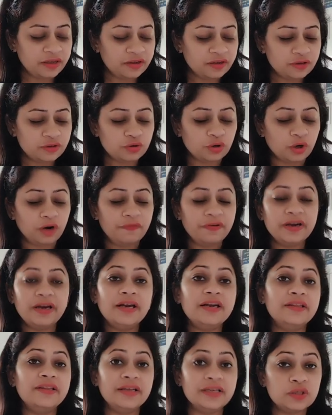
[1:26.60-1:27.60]
solving
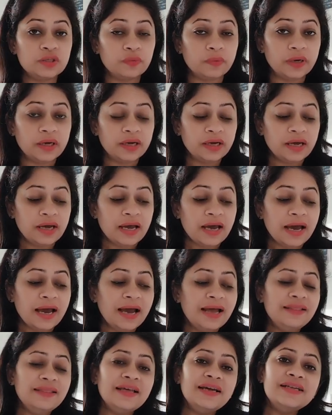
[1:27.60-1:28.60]
it this way.
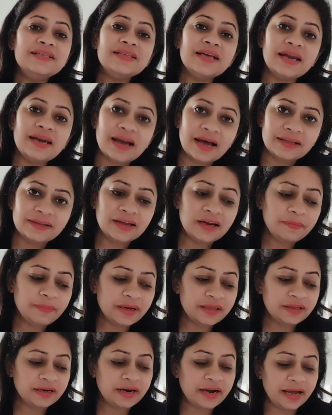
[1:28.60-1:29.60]
And there is another
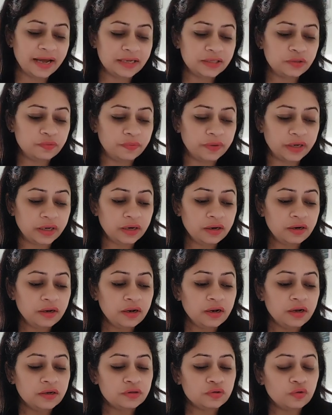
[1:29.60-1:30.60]
method as well.
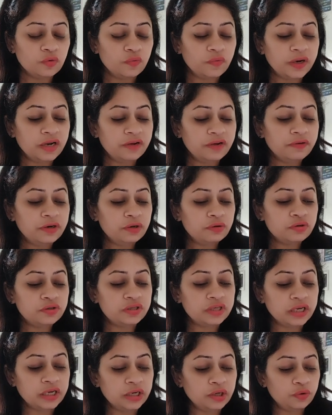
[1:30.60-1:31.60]
So whenever you
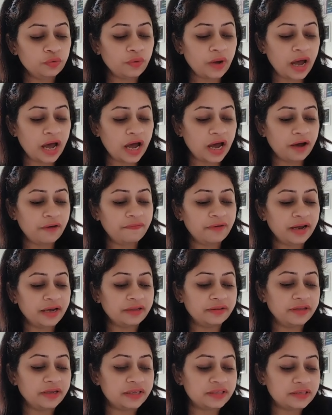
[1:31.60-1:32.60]
see you have
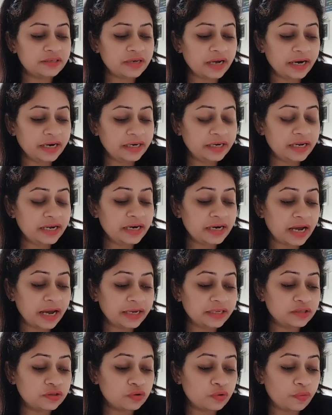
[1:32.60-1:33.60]
like this
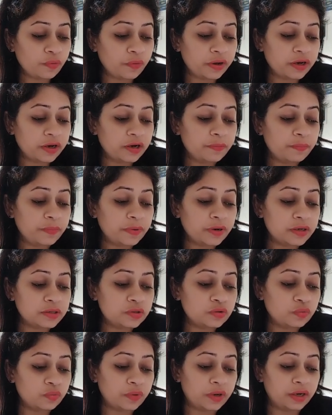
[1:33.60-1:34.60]
99 square
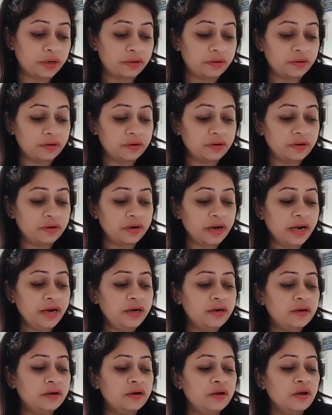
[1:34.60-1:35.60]
plus 1, right?
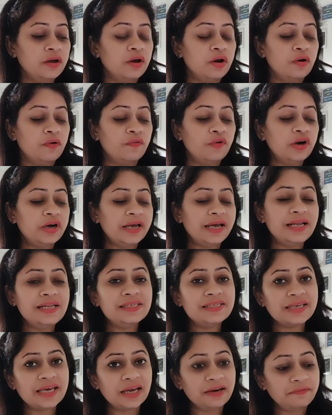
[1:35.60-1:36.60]
What
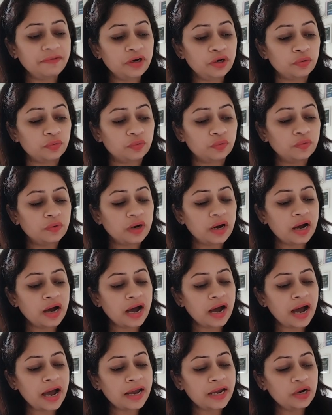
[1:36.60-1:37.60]
else can we do?
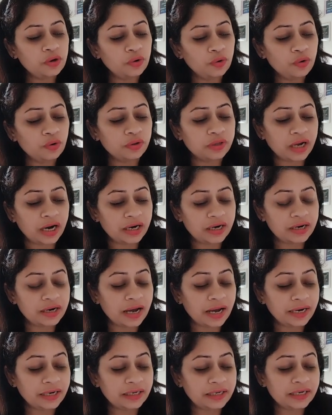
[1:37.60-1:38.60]
I know that
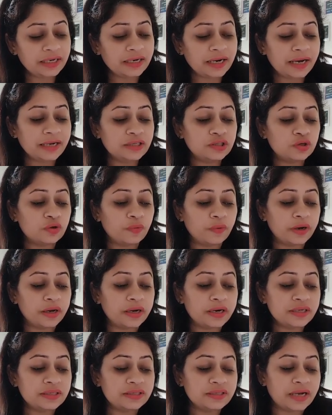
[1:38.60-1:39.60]
99
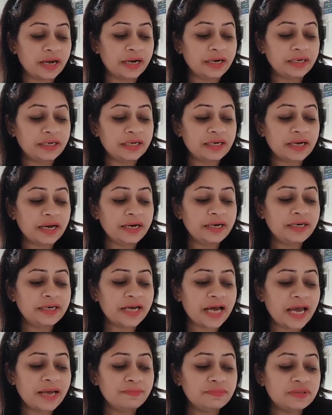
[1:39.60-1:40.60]
square is 99
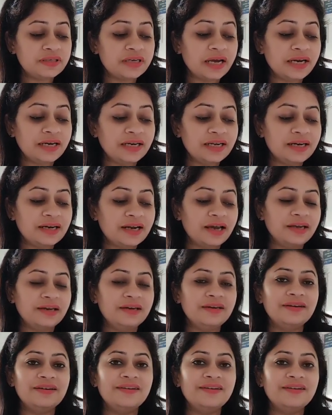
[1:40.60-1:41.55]
times 99,